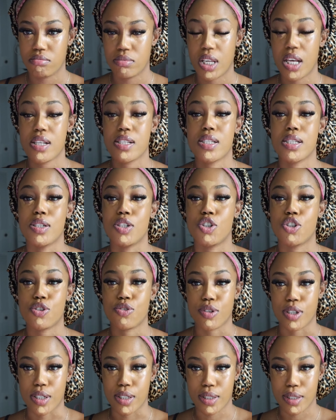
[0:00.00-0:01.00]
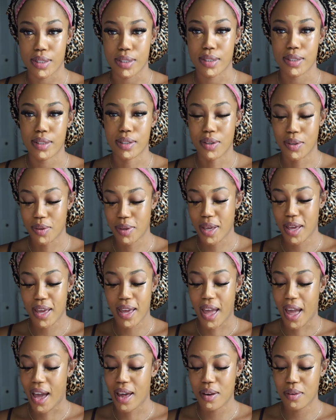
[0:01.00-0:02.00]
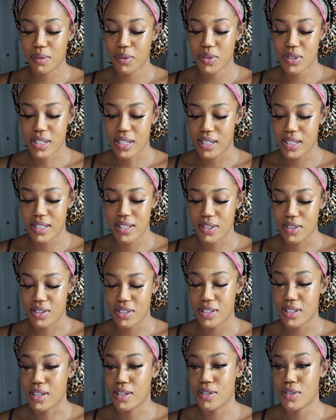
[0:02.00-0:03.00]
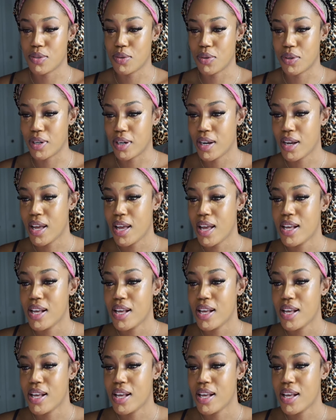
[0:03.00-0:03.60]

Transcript: That's the trick, okay? I don't use concealer to contour.